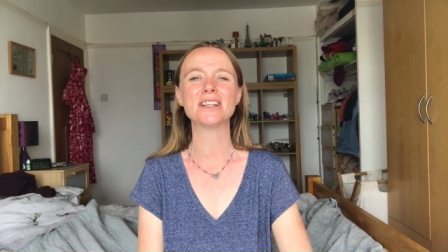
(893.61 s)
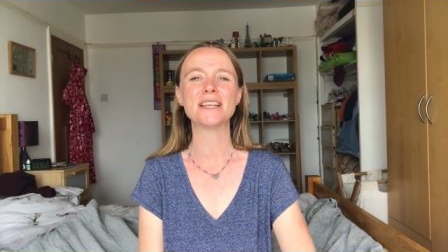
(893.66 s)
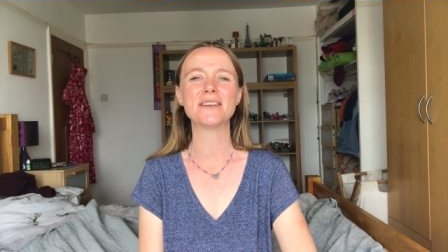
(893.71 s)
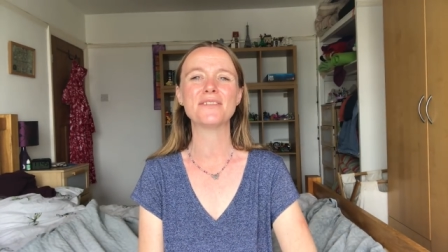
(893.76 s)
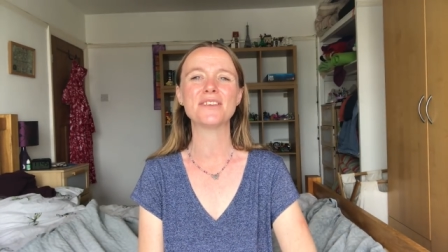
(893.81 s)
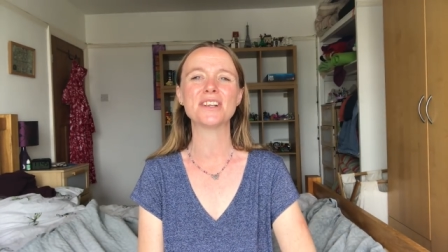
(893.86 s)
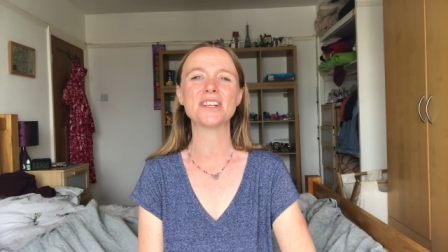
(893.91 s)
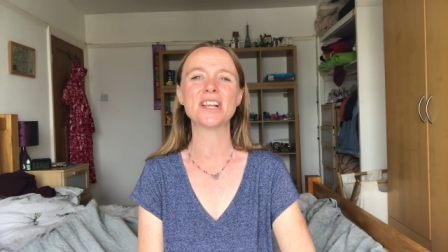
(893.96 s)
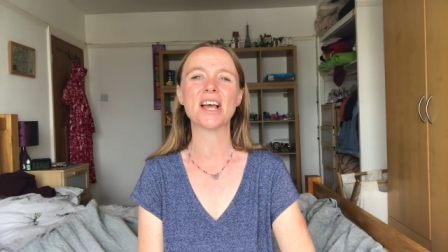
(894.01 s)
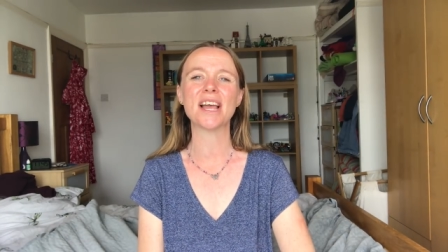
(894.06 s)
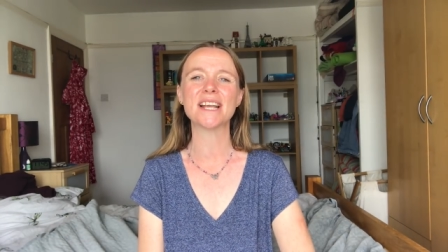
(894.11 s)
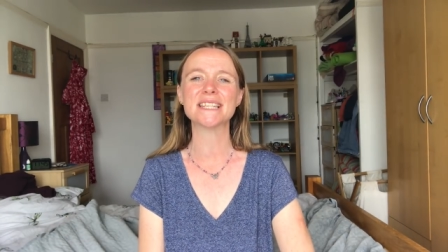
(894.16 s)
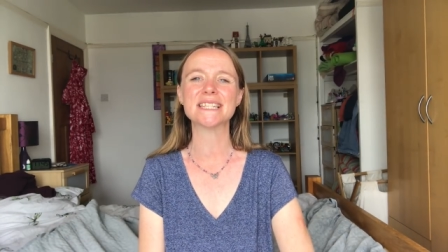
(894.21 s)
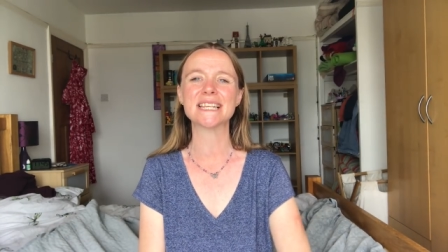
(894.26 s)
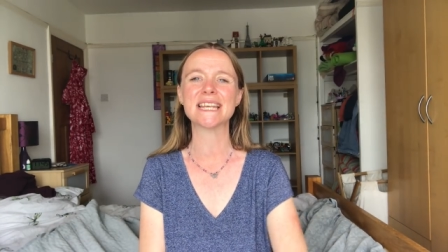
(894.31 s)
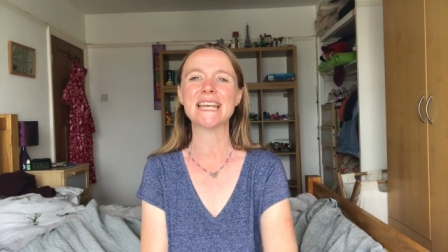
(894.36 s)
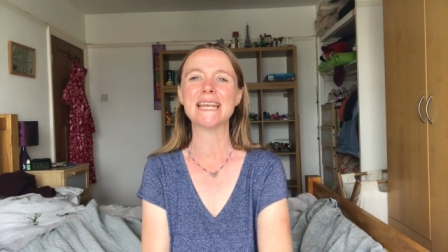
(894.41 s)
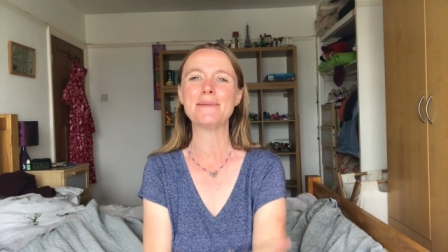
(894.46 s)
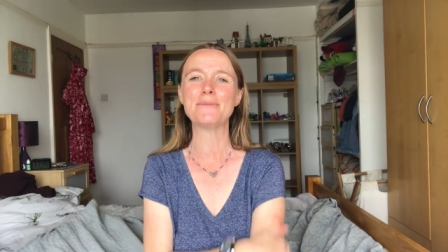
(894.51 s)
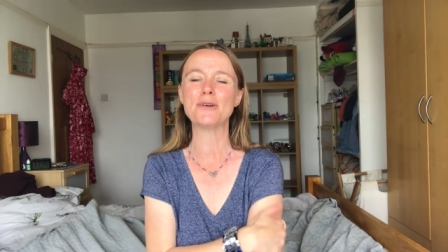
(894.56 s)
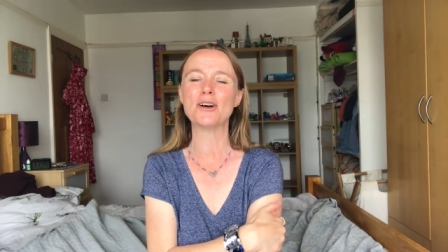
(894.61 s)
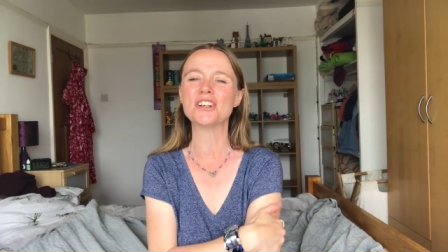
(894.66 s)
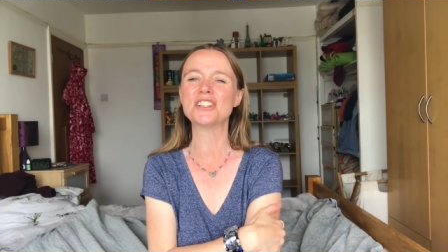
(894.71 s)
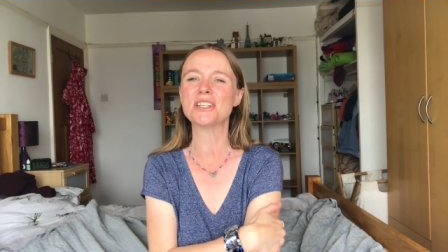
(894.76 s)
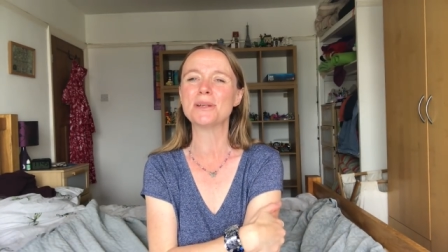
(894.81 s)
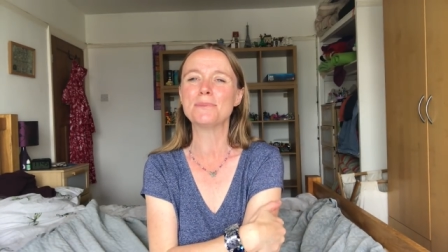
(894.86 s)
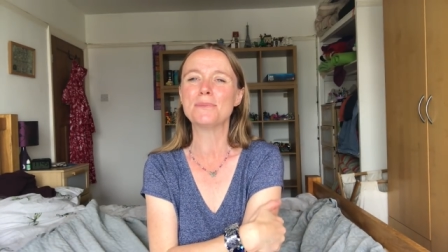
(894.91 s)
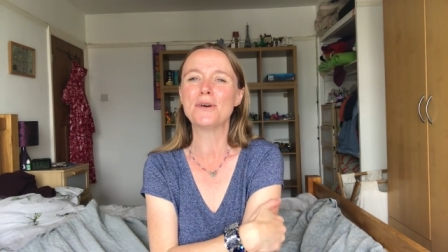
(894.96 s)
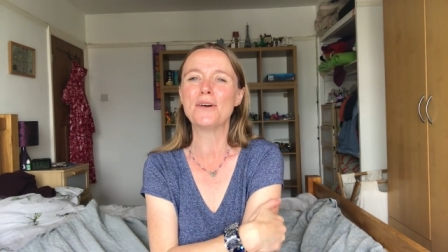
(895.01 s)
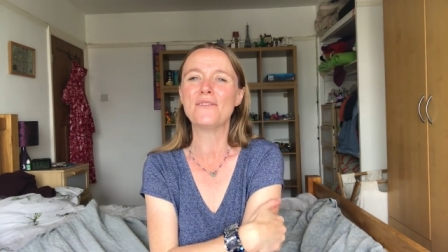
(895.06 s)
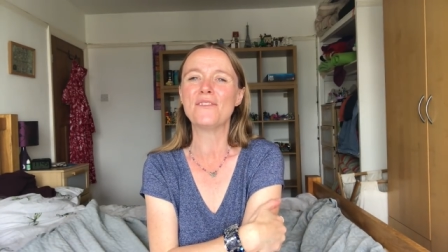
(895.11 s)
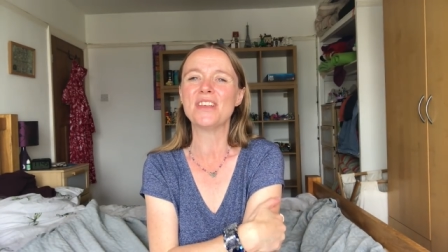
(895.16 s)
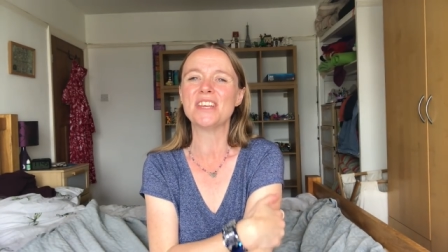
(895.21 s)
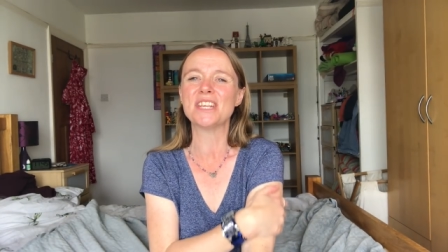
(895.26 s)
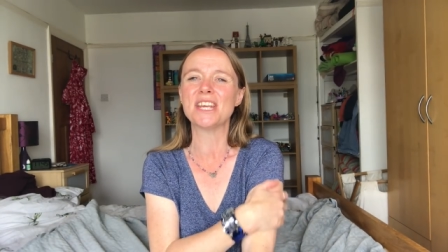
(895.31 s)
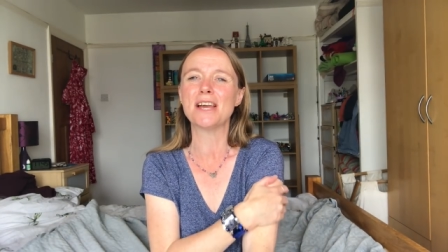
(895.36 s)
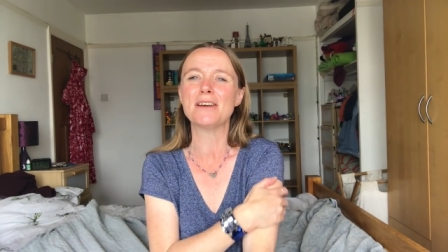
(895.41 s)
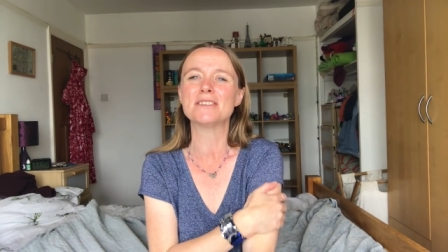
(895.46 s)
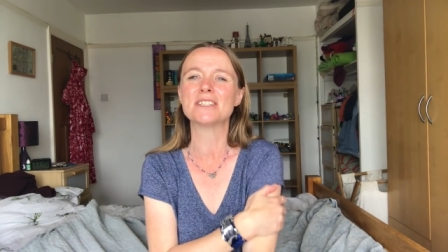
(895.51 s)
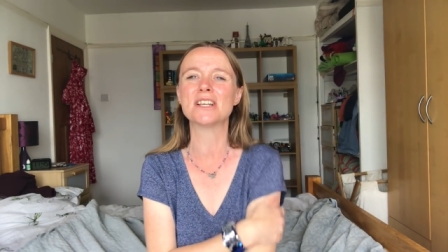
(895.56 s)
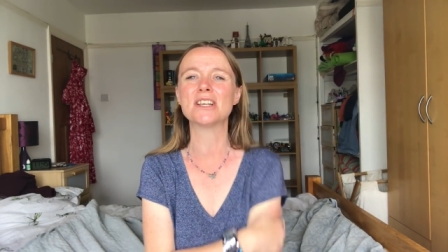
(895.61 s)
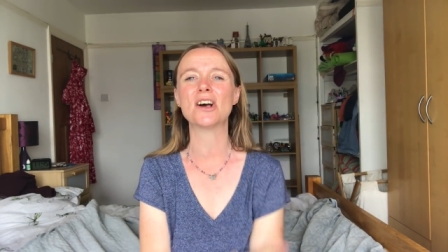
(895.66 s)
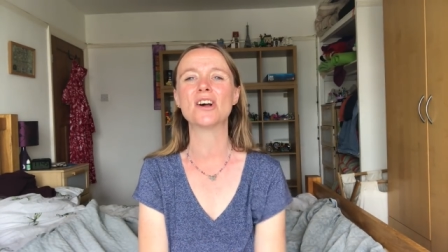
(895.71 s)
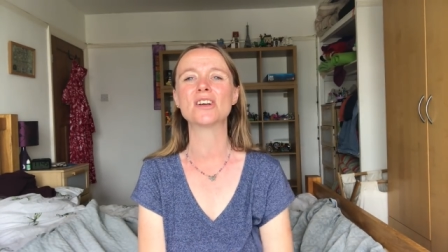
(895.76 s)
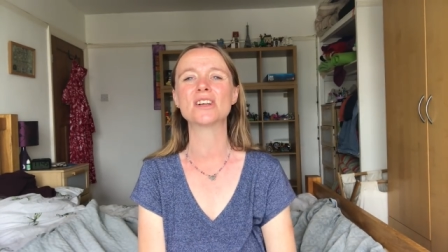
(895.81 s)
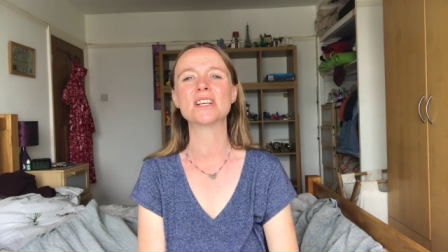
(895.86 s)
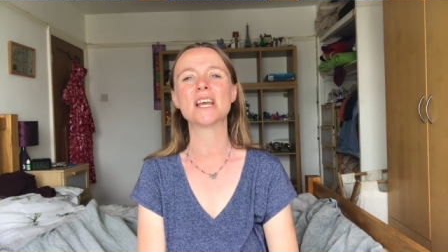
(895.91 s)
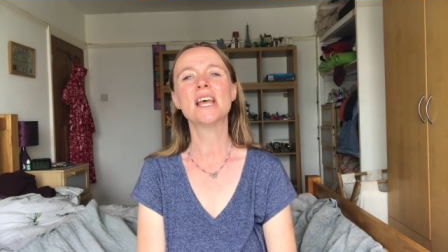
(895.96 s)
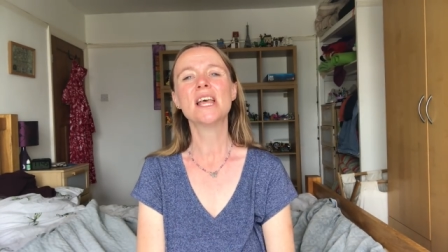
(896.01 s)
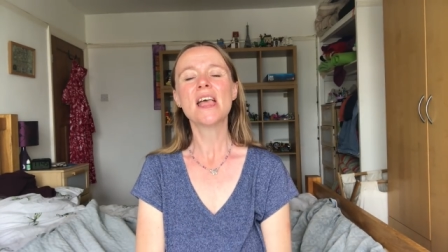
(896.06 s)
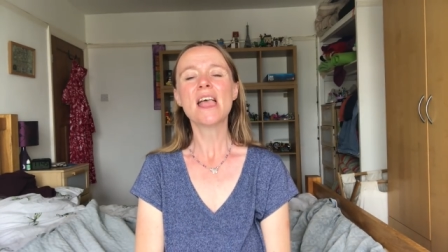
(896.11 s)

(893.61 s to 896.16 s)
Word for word: if you'd like to keep watching more videos along